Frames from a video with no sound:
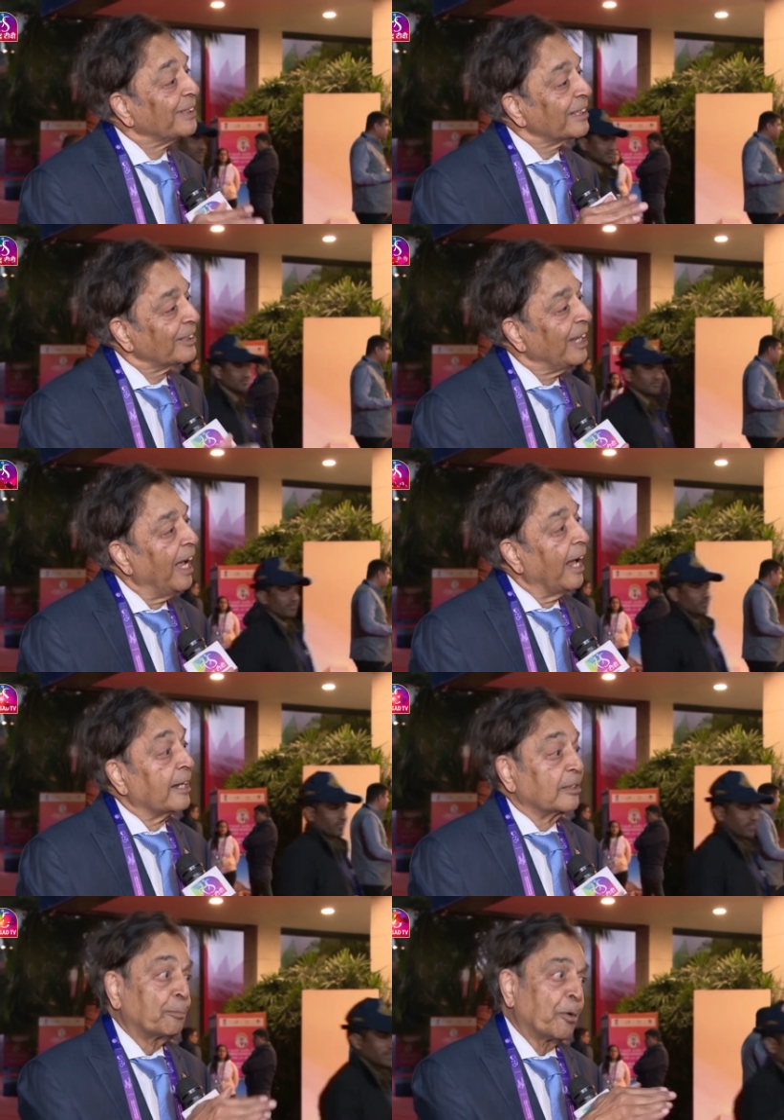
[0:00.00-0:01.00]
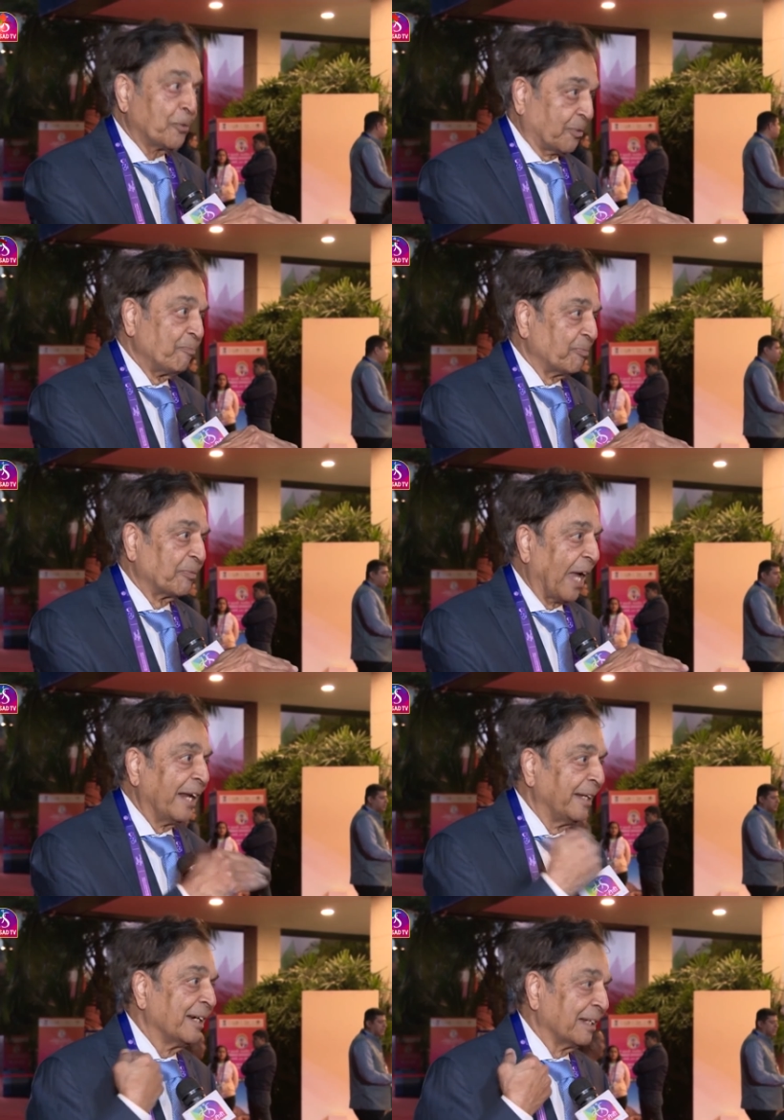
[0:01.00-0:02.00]
Just suppose
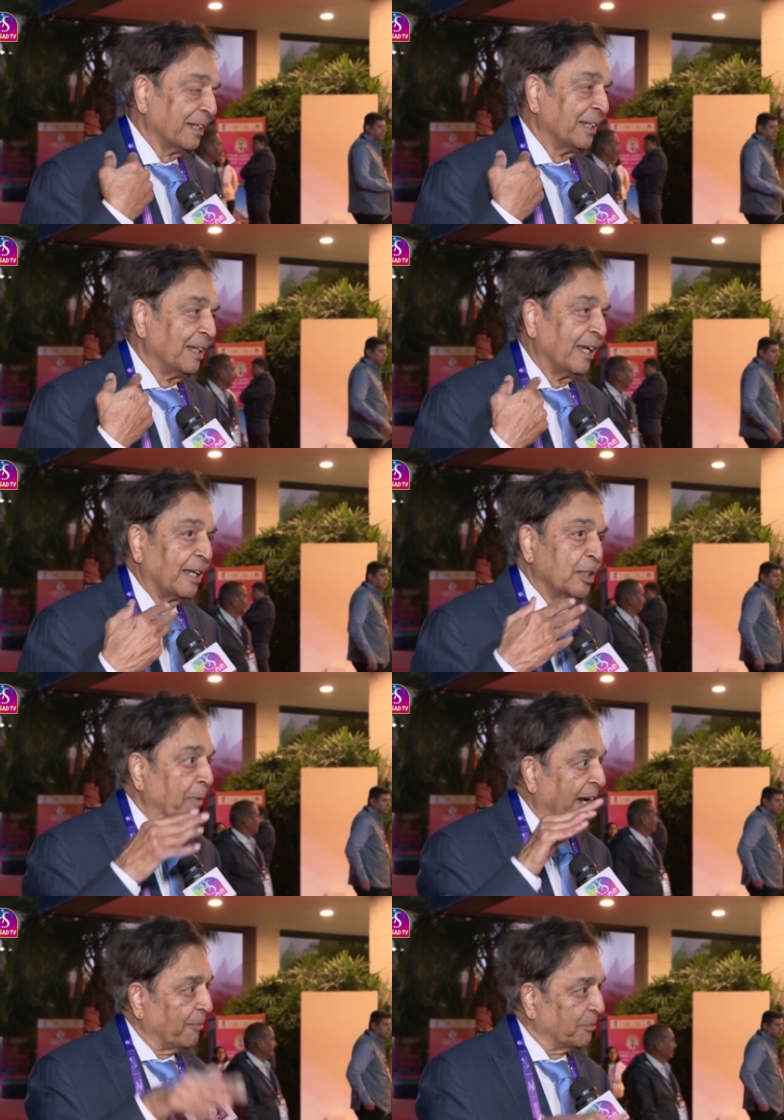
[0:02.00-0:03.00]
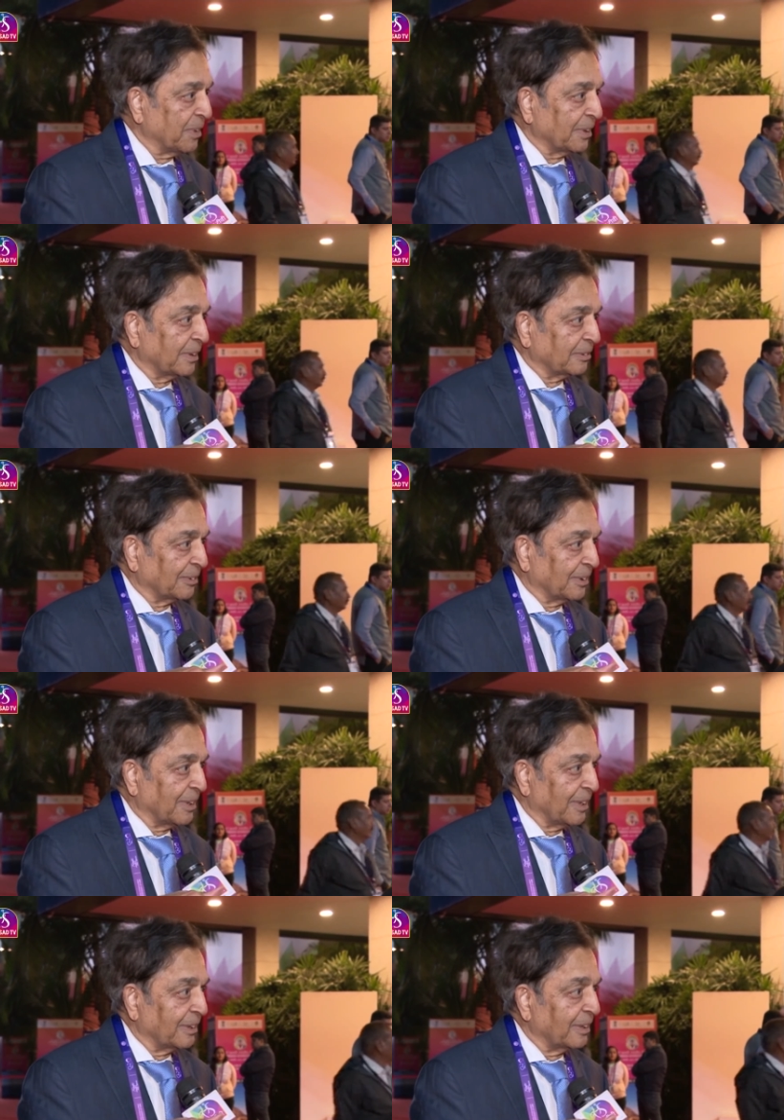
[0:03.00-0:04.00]
I need, a, in spite of uh,
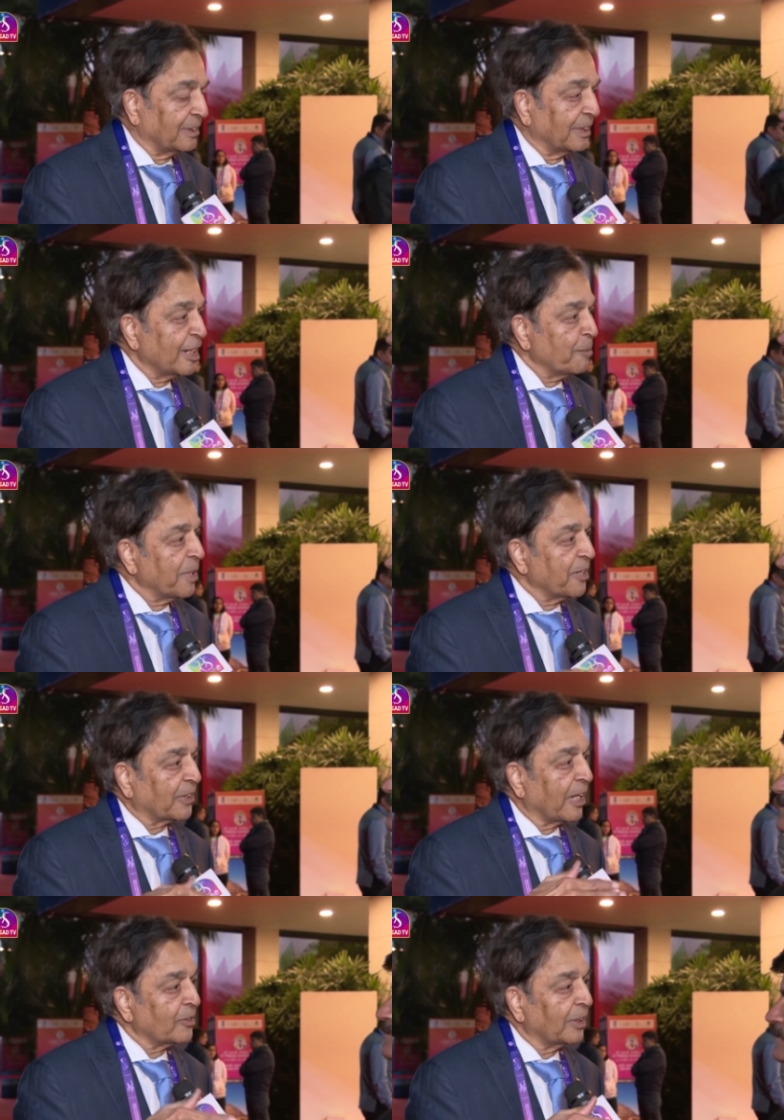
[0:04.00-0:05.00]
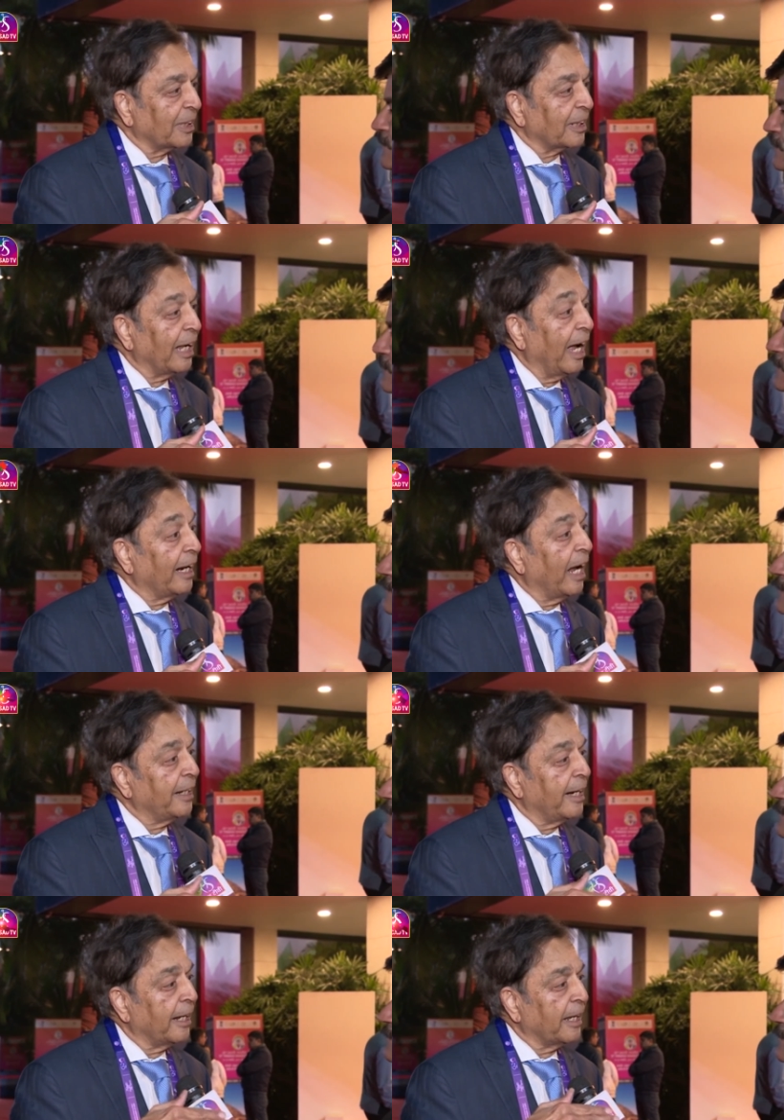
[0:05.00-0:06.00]
thirty minutes counseling, I, I
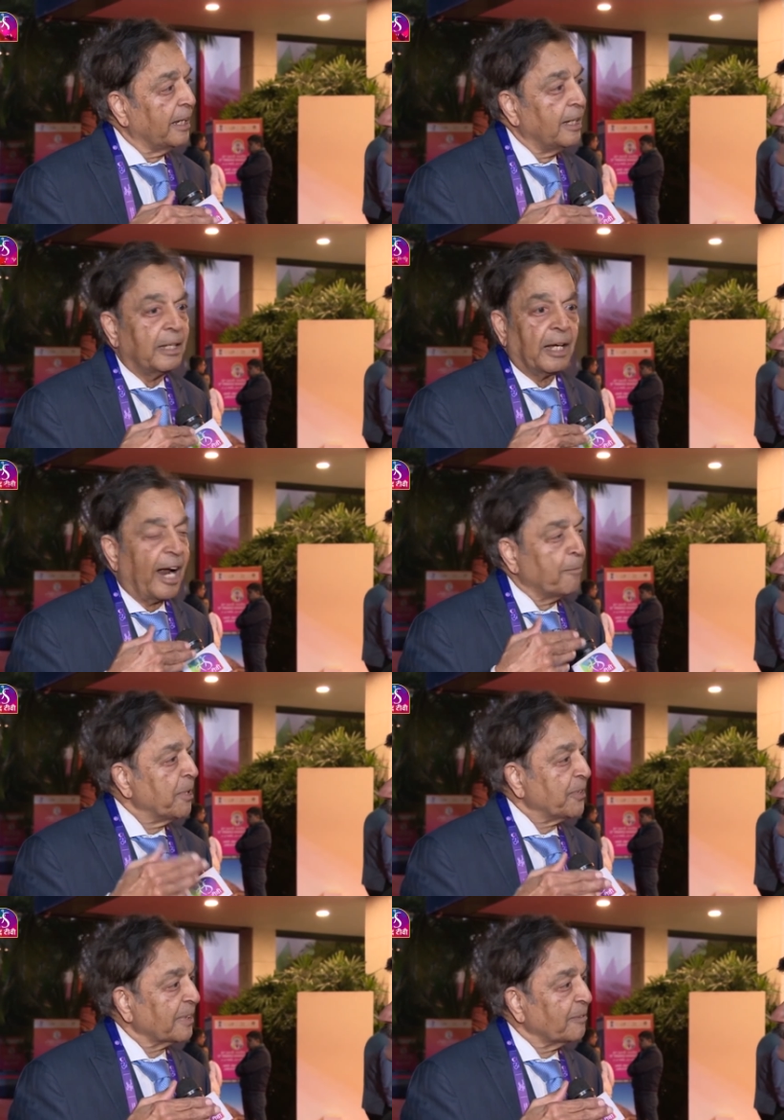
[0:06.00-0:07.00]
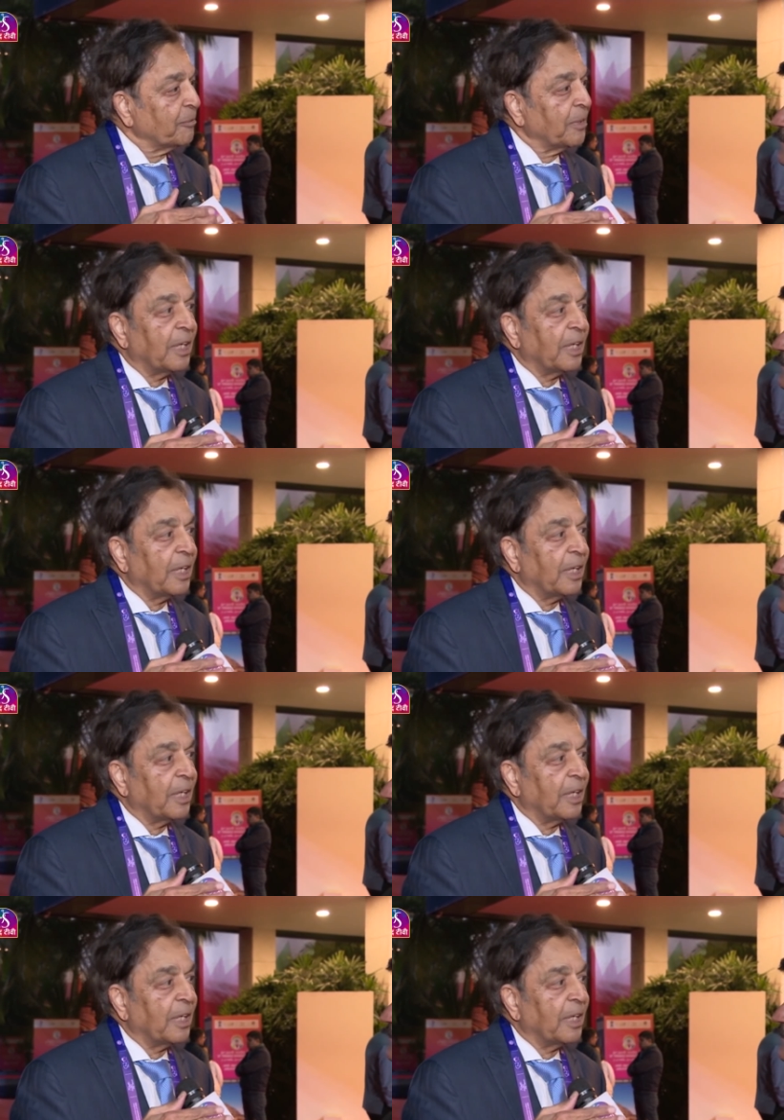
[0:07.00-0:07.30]
need a admission.